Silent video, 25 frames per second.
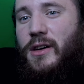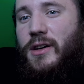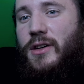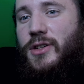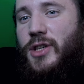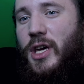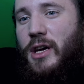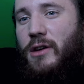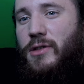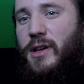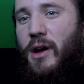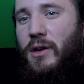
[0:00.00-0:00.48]

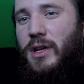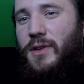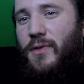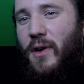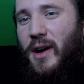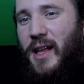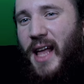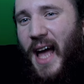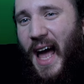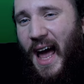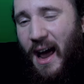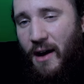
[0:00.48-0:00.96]
so you're
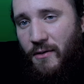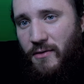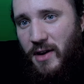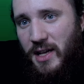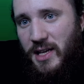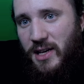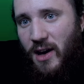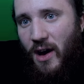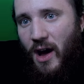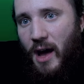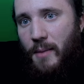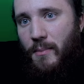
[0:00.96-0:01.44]
notified every
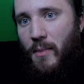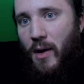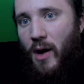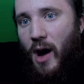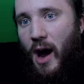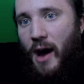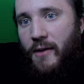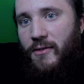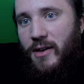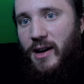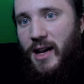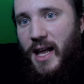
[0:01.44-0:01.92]
time
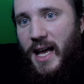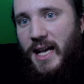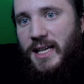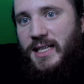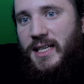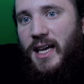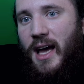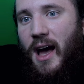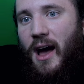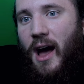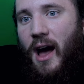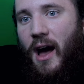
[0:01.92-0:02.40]
I
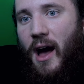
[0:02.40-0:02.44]
release